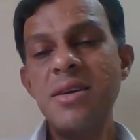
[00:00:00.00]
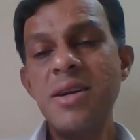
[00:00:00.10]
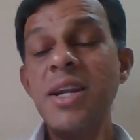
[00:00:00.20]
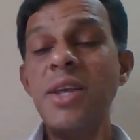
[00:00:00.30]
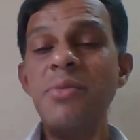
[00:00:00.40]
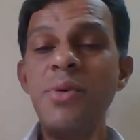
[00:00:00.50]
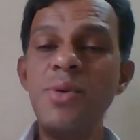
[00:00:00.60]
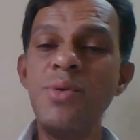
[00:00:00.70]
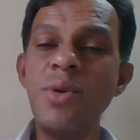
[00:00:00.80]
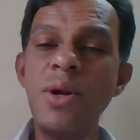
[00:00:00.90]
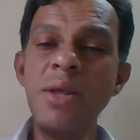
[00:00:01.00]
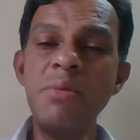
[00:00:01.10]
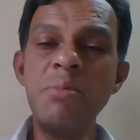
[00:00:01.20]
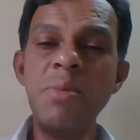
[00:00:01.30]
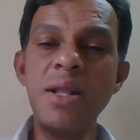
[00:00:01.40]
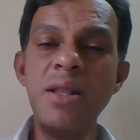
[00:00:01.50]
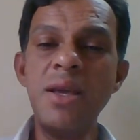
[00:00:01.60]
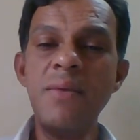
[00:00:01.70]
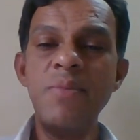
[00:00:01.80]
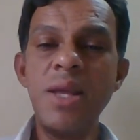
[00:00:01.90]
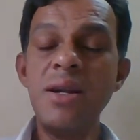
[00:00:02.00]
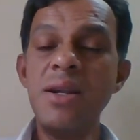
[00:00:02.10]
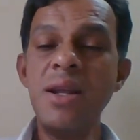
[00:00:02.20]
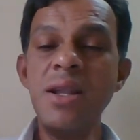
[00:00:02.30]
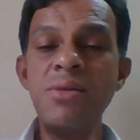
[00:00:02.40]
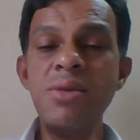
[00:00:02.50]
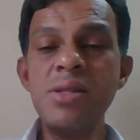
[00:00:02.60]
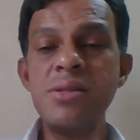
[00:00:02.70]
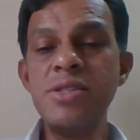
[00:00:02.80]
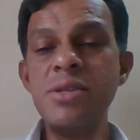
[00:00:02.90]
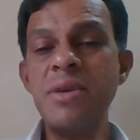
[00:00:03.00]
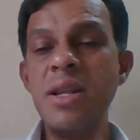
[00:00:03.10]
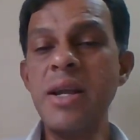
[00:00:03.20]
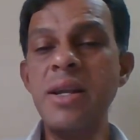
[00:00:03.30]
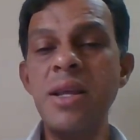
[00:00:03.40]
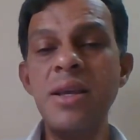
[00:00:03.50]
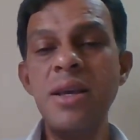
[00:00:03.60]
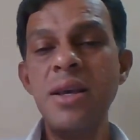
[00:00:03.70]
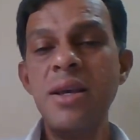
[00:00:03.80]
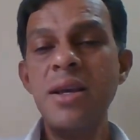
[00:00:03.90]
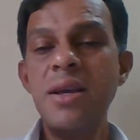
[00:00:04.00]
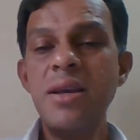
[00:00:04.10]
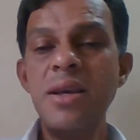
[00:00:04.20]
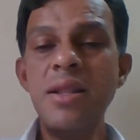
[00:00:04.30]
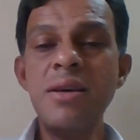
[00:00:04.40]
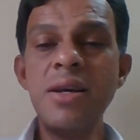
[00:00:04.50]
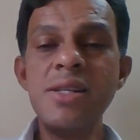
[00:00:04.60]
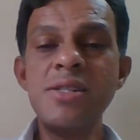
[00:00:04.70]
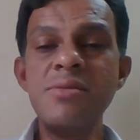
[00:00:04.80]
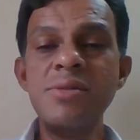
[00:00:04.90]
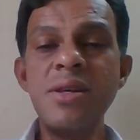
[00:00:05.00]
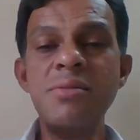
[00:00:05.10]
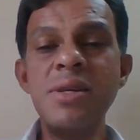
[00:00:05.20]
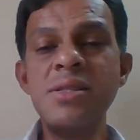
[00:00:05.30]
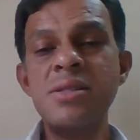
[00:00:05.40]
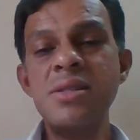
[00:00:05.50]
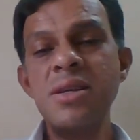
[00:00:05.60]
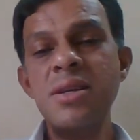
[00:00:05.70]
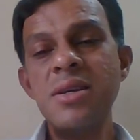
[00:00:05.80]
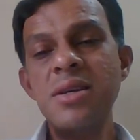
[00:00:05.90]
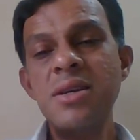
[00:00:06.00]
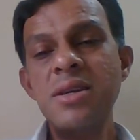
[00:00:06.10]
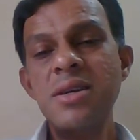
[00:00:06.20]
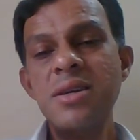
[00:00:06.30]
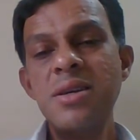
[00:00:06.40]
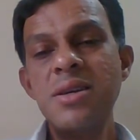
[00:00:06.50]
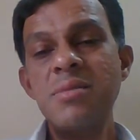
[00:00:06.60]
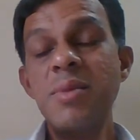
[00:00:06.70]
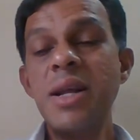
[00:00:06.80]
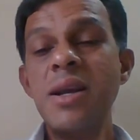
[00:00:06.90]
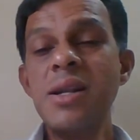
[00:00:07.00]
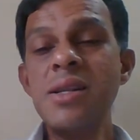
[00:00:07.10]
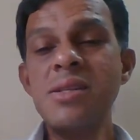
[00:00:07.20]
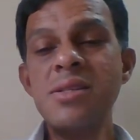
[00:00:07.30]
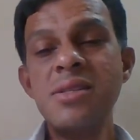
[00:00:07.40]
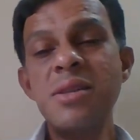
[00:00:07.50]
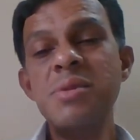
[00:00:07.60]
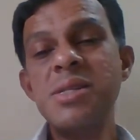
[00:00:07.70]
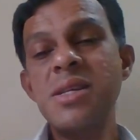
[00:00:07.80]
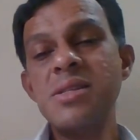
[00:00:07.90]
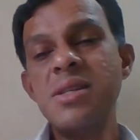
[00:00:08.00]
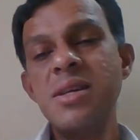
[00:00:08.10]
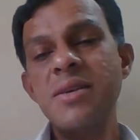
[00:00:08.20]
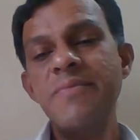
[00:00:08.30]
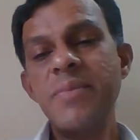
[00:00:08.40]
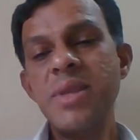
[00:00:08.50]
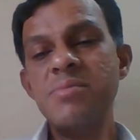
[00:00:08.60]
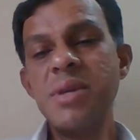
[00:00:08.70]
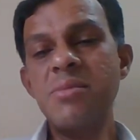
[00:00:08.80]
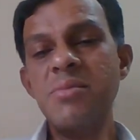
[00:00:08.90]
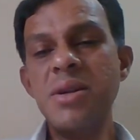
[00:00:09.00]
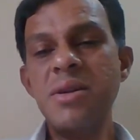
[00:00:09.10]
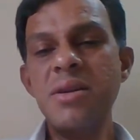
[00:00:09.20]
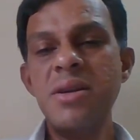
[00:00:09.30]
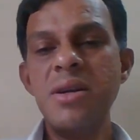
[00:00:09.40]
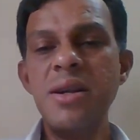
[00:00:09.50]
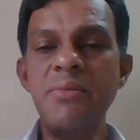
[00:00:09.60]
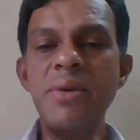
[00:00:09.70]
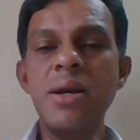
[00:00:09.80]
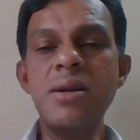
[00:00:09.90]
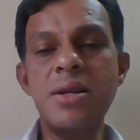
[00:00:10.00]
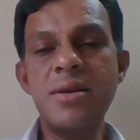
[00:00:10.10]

And if you do not have empathy, dealing with such a variety, in the case of service, medical services, it become difficult.